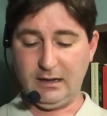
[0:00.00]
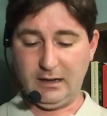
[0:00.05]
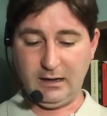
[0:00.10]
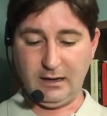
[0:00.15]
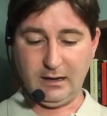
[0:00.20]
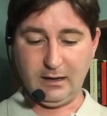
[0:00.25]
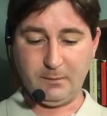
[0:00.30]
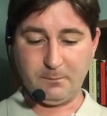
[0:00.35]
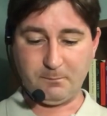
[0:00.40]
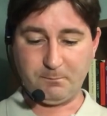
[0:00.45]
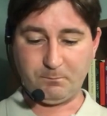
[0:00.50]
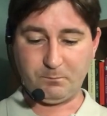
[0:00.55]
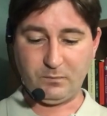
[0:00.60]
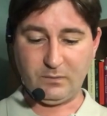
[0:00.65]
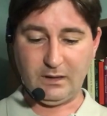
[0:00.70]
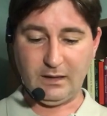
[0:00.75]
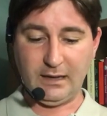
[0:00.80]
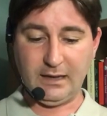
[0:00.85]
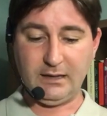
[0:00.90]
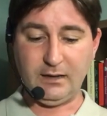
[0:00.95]
Um,
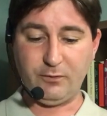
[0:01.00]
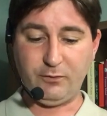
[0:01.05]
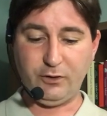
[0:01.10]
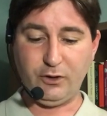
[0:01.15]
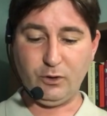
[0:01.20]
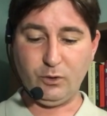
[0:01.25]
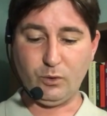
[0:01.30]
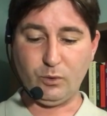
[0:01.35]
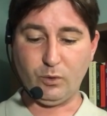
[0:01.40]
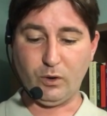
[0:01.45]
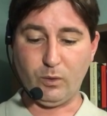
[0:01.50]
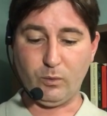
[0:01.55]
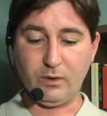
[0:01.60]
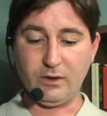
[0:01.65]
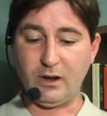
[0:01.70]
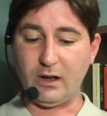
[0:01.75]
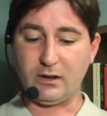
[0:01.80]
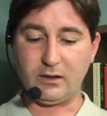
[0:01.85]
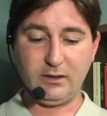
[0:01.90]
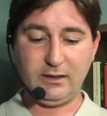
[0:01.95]
and if you
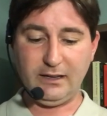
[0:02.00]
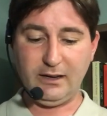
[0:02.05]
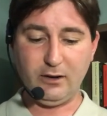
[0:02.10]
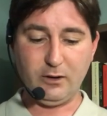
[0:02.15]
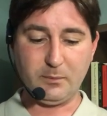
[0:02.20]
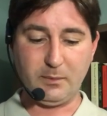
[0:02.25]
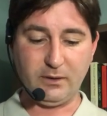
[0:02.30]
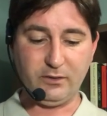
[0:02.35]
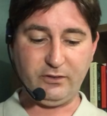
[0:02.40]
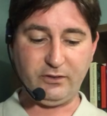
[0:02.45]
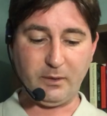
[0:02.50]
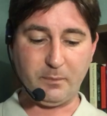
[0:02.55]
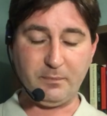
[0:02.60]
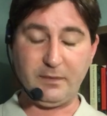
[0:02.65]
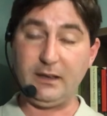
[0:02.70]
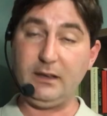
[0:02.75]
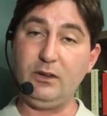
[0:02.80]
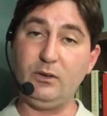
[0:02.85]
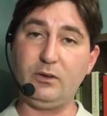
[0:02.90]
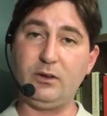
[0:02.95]
were not clear about
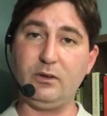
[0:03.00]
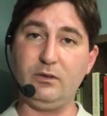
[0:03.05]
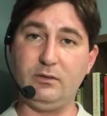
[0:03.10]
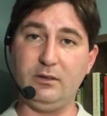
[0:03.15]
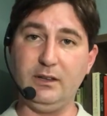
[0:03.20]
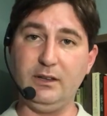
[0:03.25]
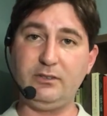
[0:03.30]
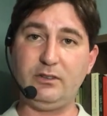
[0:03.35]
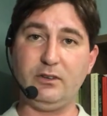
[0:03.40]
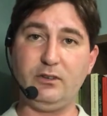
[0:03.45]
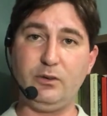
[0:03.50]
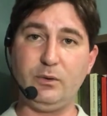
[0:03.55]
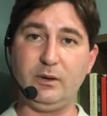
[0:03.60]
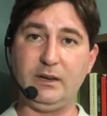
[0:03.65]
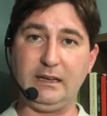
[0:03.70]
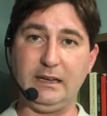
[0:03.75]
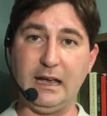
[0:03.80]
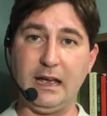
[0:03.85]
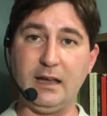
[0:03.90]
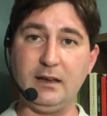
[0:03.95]
something, you could listen to
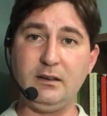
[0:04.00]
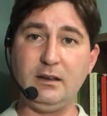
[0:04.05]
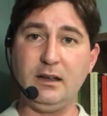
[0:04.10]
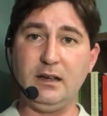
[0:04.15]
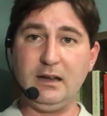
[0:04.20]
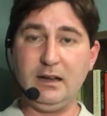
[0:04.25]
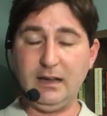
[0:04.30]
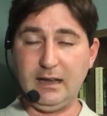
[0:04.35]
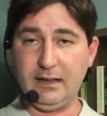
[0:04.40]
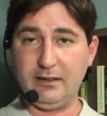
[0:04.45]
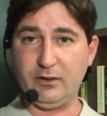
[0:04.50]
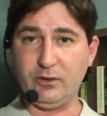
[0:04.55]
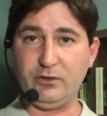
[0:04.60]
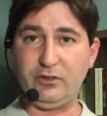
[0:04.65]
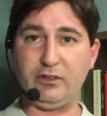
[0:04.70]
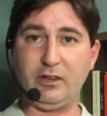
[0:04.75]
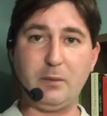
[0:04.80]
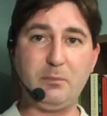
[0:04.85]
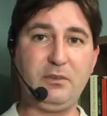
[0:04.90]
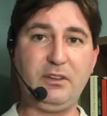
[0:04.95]
it again. And
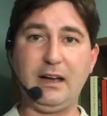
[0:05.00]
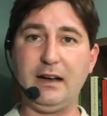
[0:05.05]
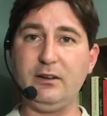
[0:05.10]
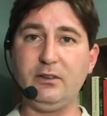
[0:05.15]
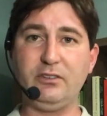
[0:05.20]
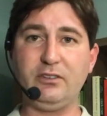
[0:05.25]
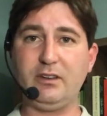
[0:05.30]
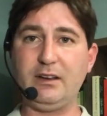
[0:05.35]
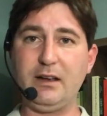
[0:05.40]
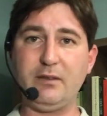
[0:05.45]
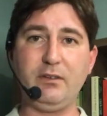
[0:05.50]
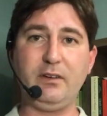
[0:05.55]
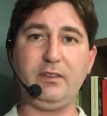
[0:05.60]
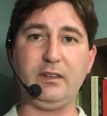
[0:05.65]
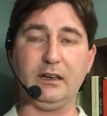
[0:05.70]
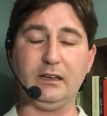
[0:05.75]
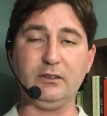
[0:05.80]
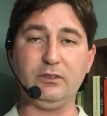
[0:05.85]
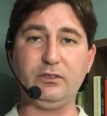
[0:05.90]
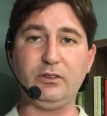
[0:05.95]
there's subtitles and
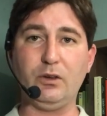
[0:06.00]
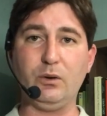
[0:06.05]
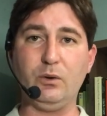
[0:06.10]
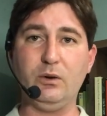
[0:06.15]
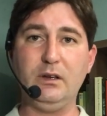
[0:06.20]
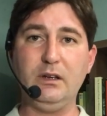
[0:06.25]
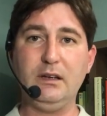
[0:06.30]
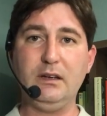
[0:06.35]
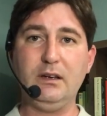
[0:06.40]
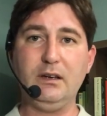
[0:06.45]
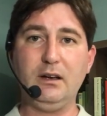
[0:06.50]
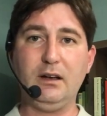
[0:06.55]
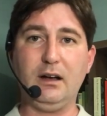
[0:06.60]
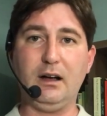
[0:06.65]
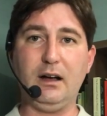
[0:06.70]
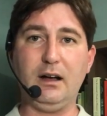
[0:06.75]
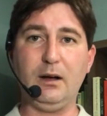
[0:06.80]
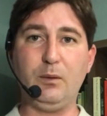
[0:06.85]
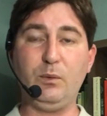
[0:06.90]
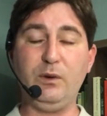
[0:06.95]
everything. So
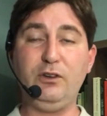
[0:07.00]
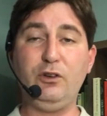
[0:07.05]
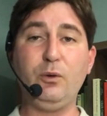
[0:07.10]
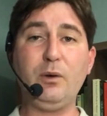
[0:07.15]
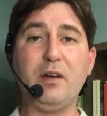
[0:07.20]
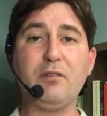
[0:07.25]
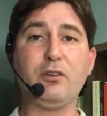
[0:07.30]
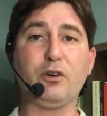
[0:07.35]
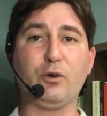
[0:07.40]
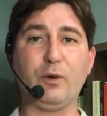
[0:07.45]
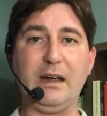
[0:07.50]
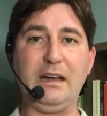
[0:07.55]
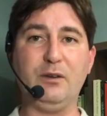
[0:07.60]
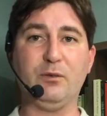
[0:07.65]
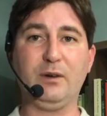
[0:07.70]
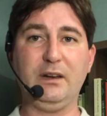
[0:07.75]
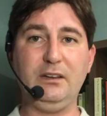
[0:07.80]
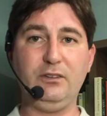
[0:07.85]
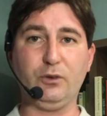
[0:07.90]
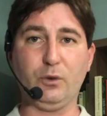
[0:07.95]
uh, we do have a
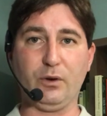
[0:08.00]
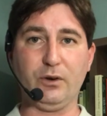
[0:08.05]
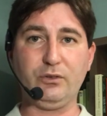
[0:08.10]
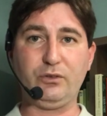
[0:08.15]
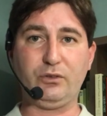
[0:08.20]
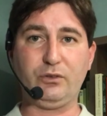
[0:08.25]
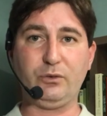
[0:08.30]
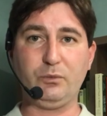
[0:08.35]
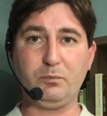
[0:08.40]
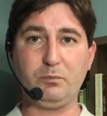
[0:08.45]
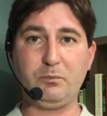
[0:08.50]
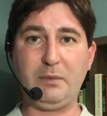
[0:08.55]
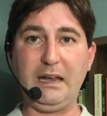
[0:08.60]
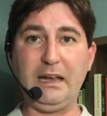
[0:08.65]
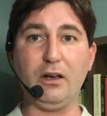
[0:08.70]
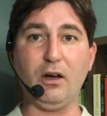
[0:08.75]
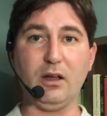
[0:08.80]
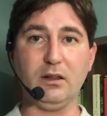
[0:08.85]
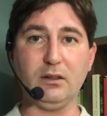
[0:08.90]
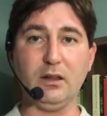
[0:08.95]
great resource
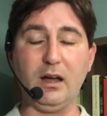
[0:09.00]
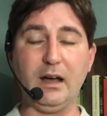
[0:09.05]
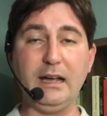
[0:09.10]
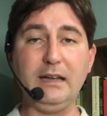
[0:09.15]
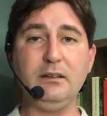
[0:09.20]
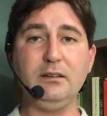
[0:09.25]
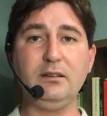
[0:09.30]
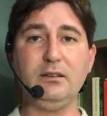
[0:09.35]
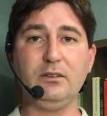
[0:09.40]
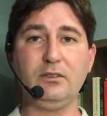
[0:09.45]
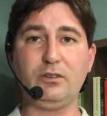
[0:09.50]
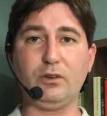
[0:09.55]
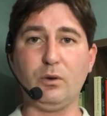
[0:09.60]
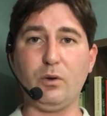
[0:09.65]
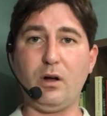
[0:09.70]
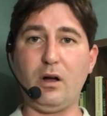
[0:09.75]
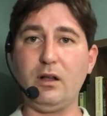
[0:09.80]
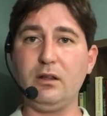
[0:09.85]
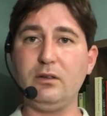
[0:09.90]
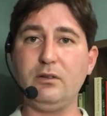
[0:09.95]
being online.
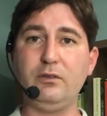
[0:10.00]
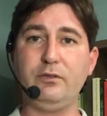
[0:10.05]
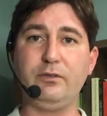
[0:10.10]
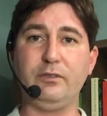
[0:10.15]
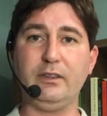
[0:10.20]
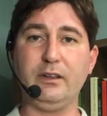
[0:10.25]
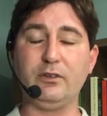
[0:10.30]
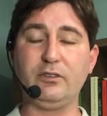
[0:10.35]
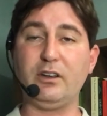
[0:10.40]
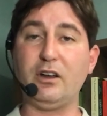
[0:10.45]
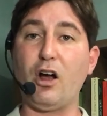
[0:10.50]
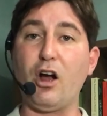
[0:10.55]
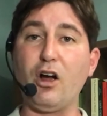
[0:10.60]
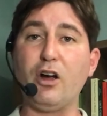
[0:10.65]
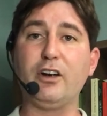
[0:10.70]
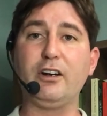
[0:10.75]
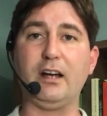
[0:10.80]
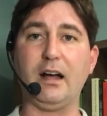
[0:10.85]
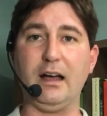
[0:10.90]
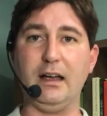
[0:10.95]
So all of, there's an
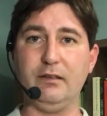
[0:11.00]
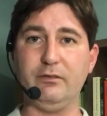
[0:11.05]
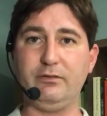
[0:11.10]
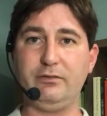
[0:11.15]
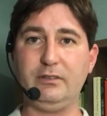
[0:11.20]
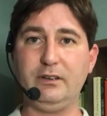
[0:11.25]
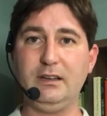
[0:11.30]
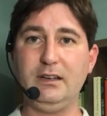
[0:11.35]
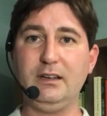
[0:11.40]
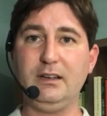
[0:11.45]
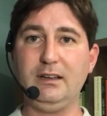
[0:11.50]
archive